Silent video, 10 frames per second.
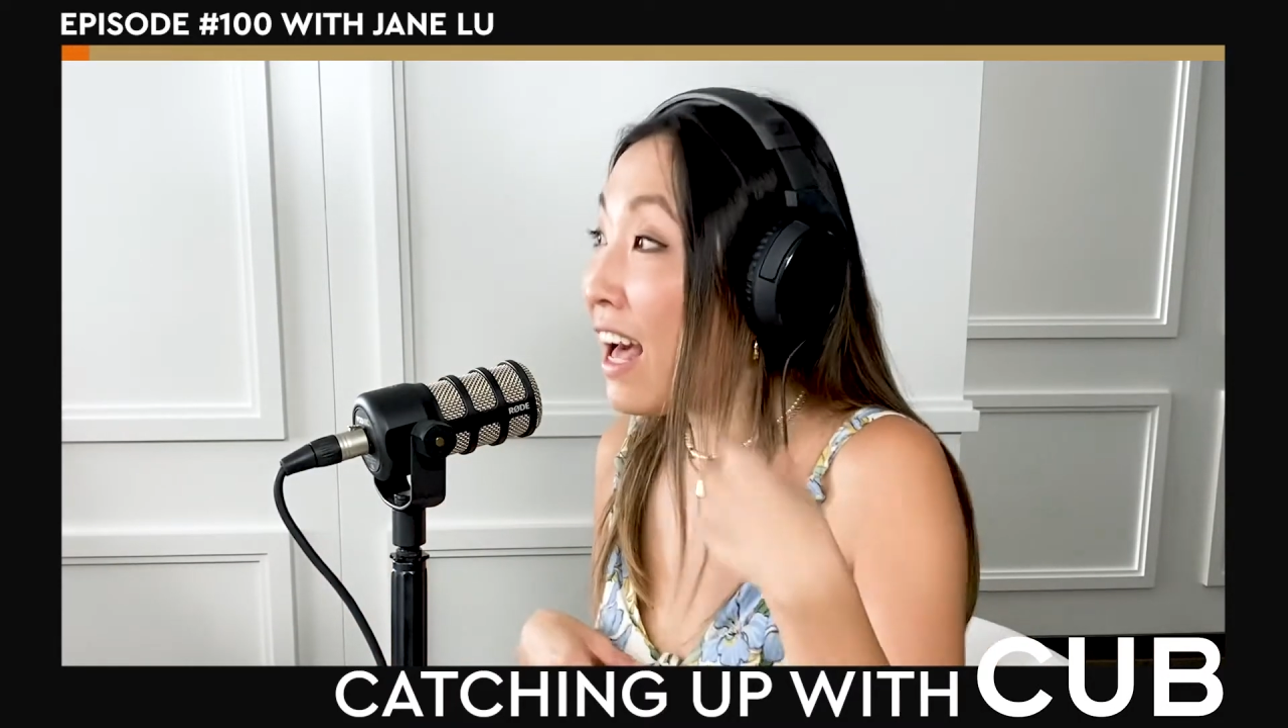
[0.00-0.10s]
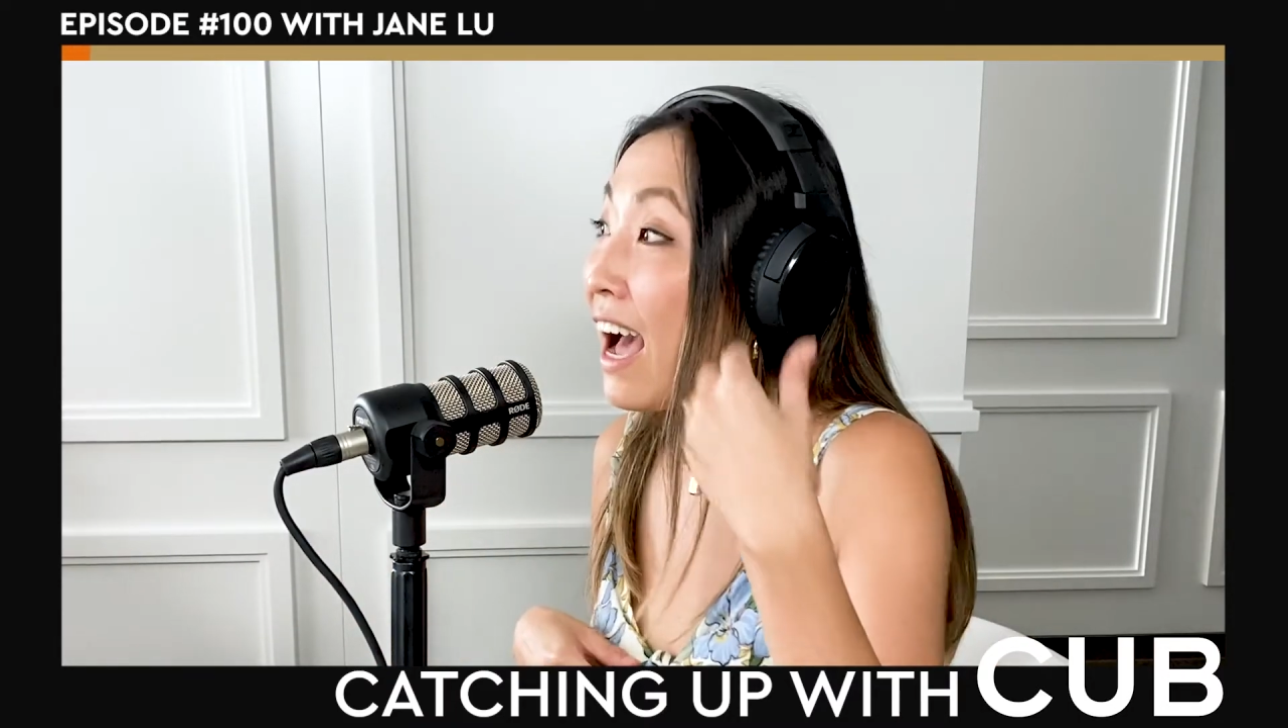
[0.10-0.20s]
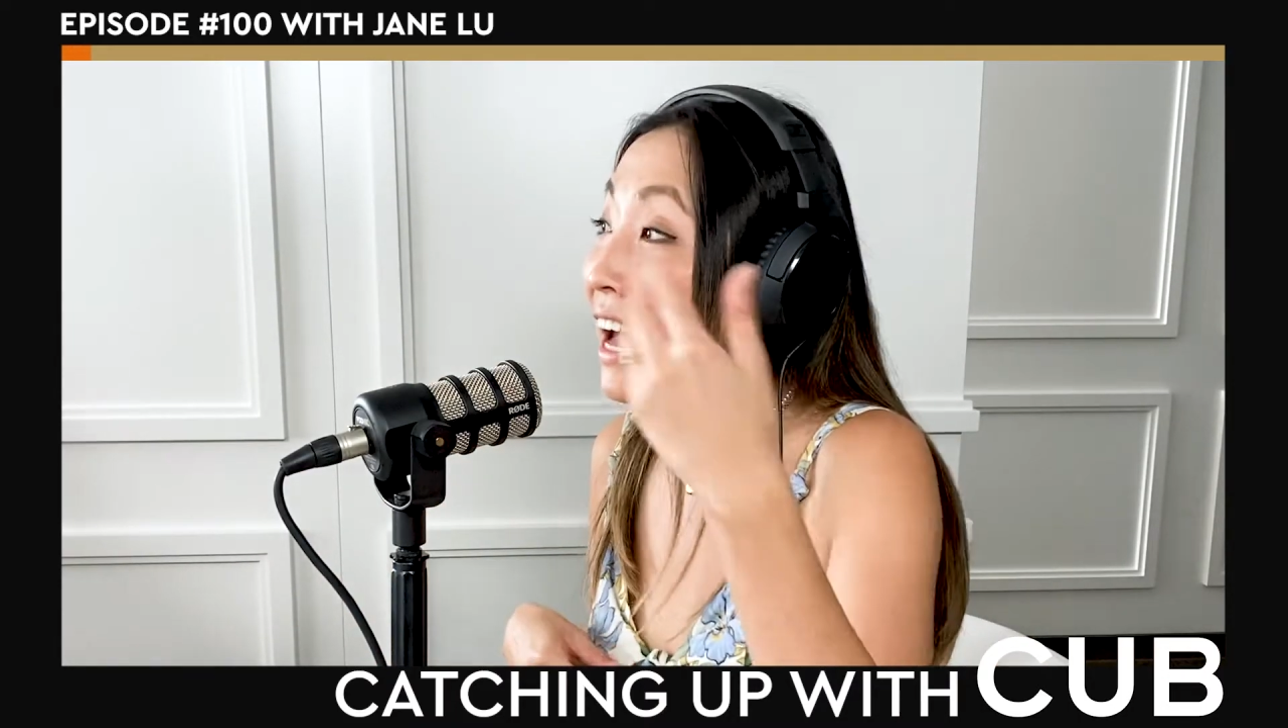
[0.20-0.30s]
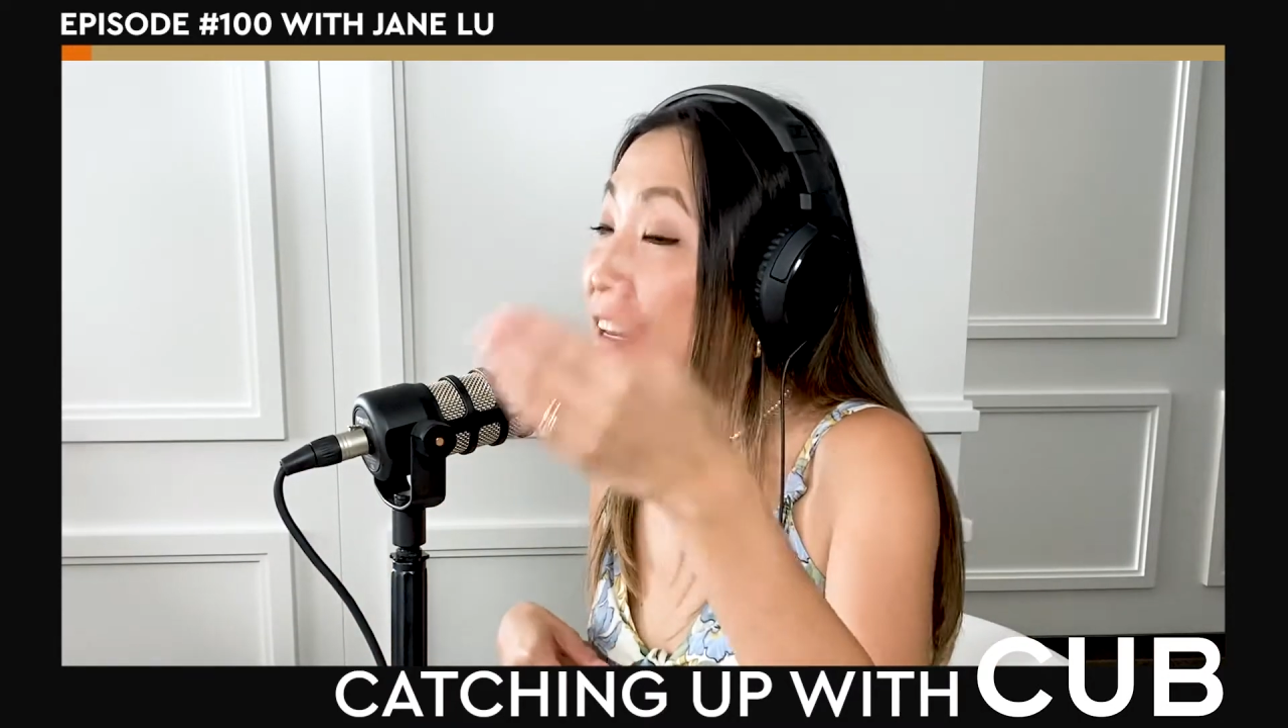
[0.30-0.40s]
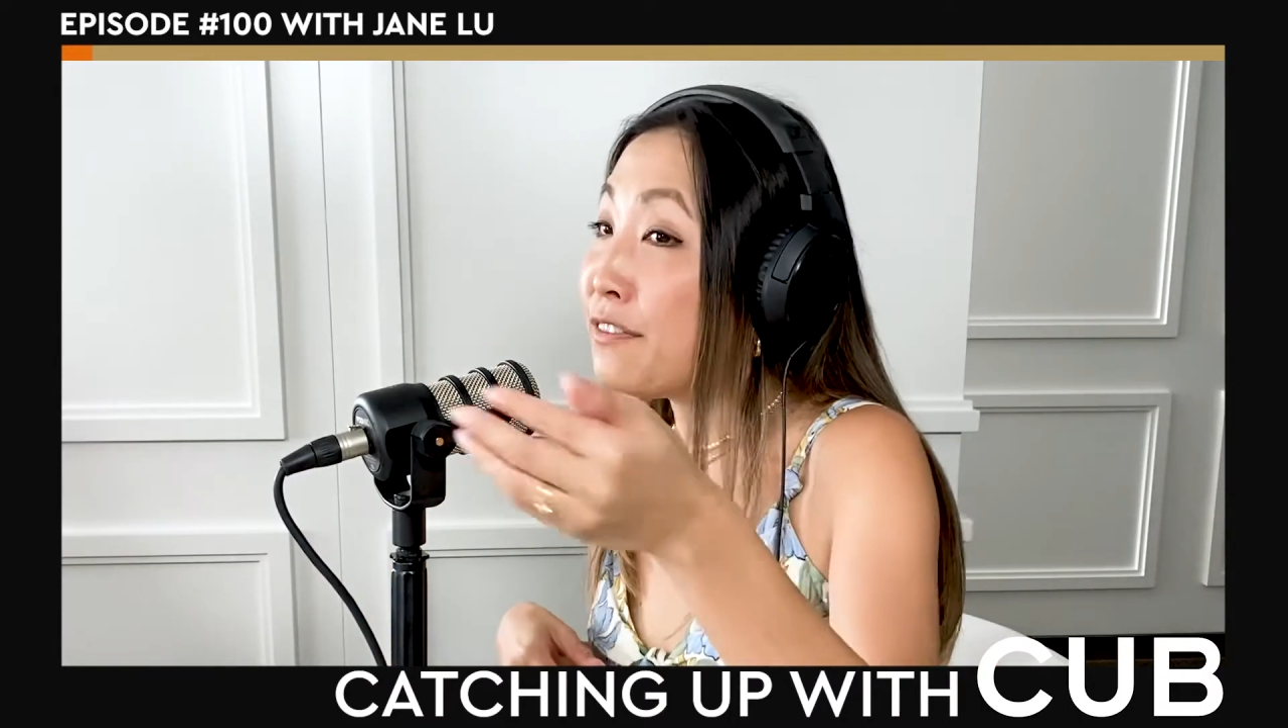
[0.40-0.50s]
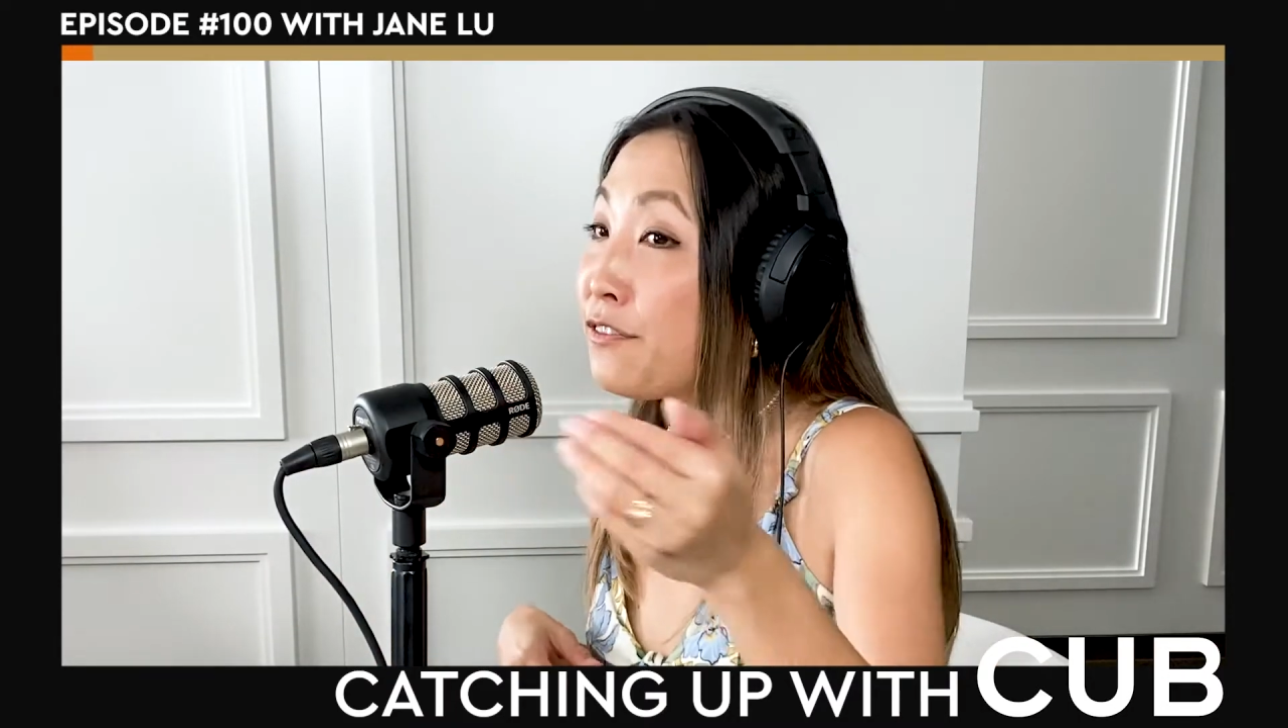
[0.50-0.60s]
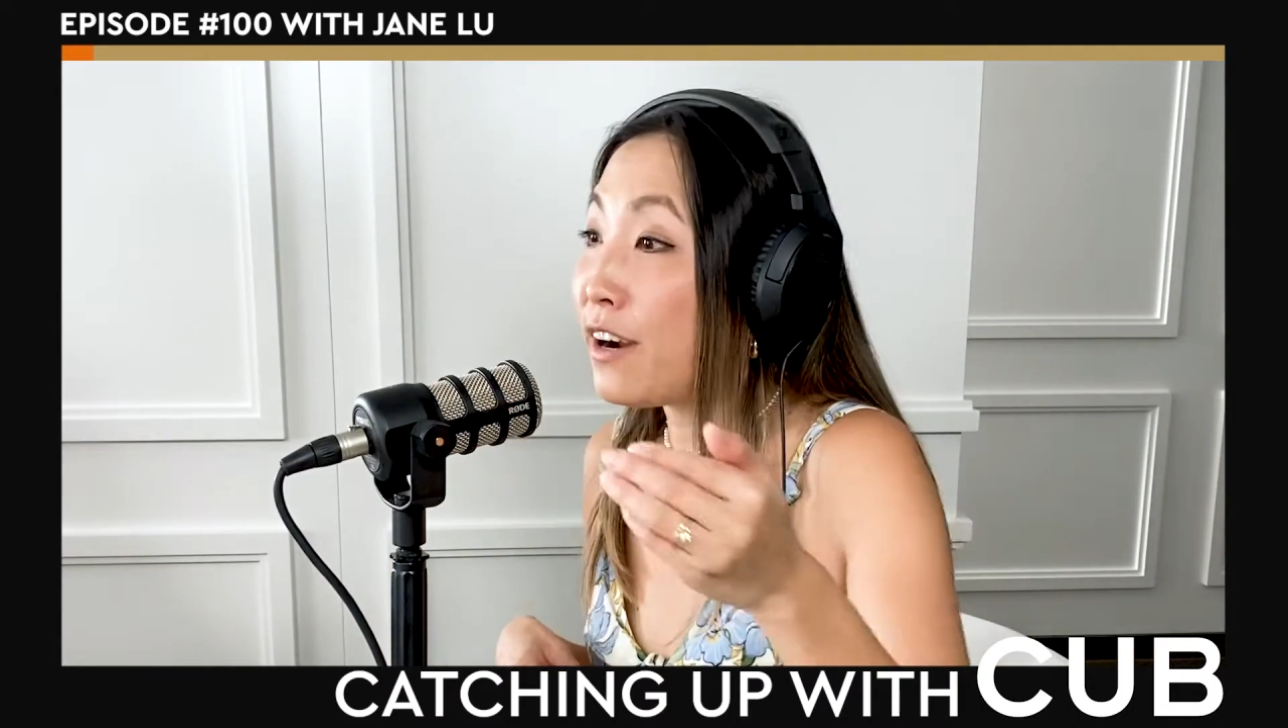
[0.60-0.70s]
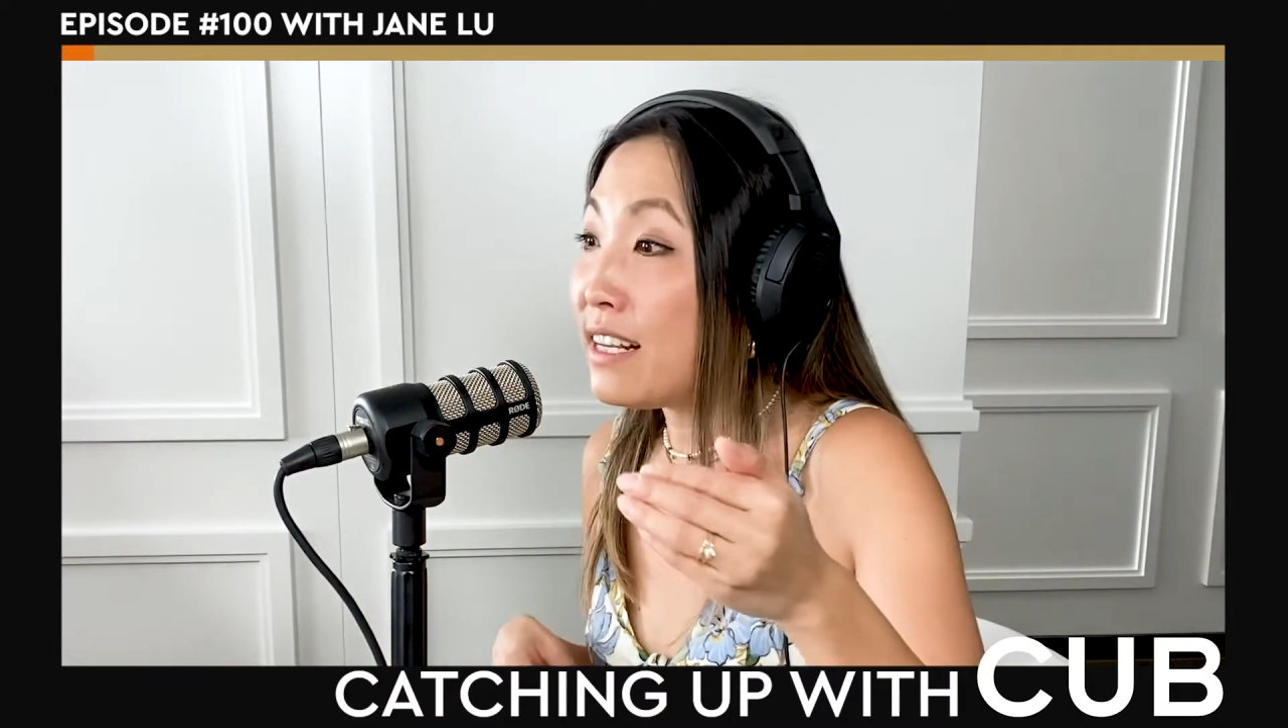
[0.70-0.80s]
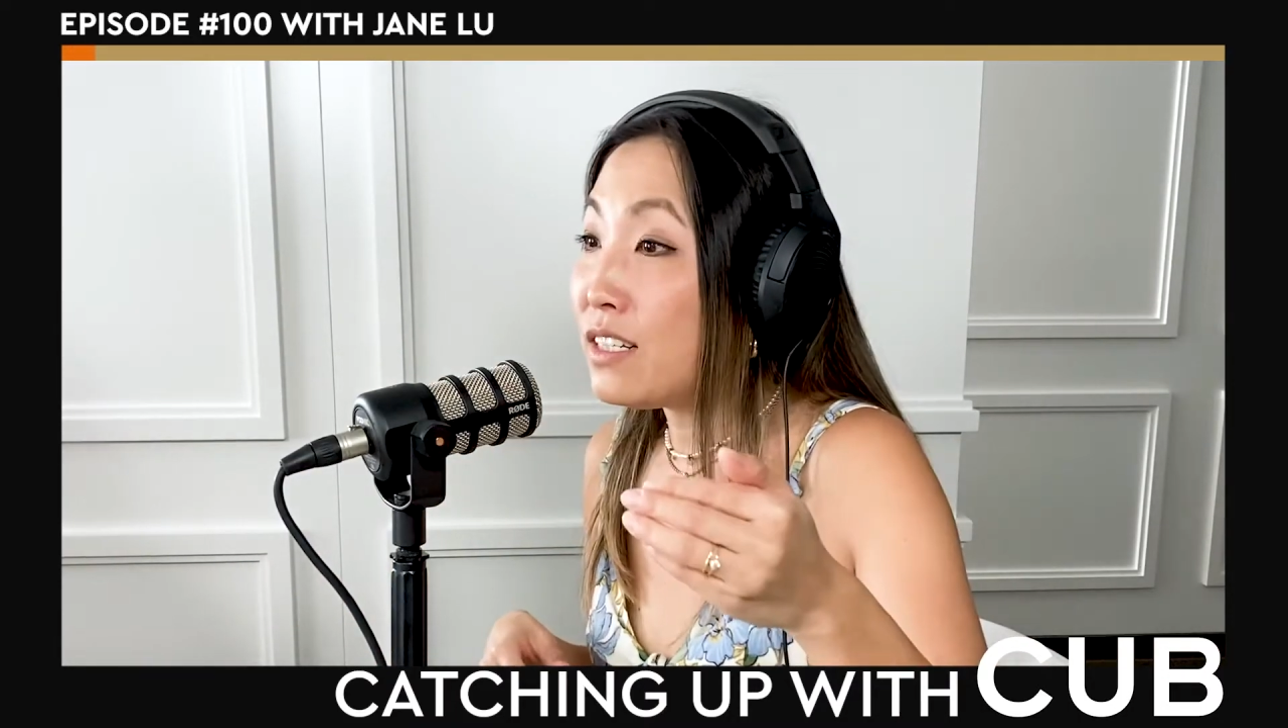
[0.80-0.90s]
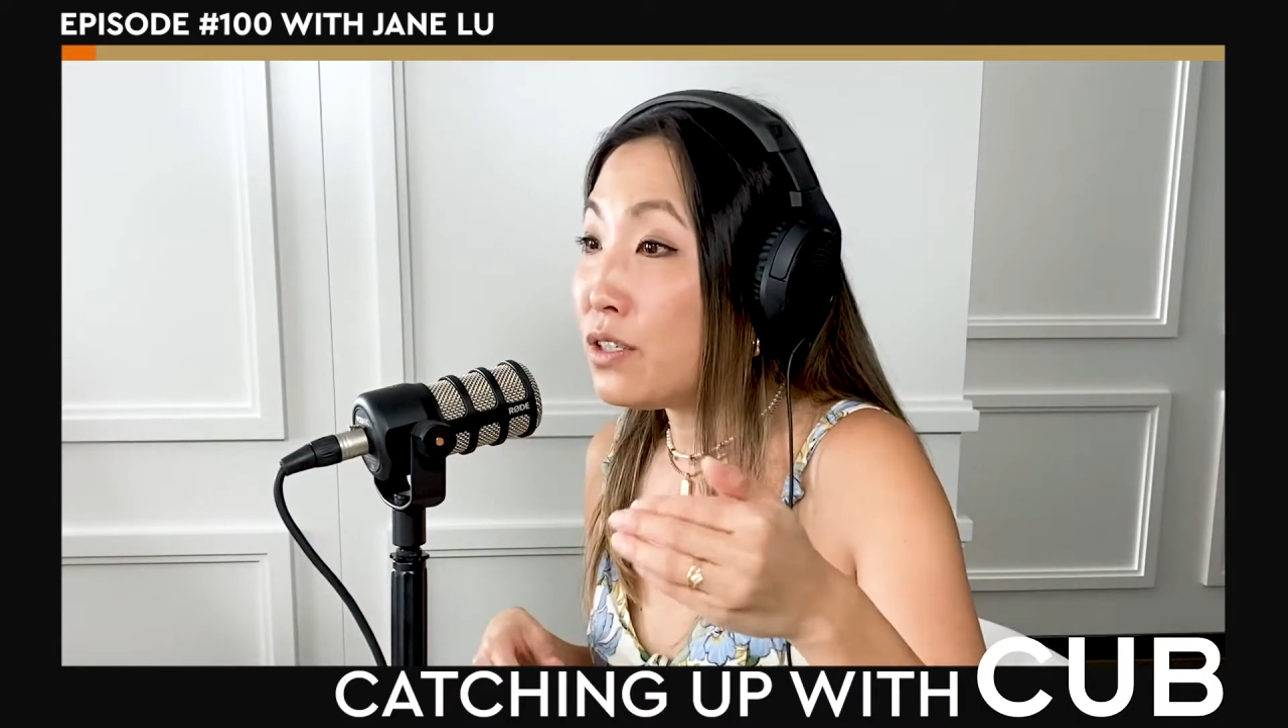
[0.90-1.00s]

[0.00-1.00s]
I had a friend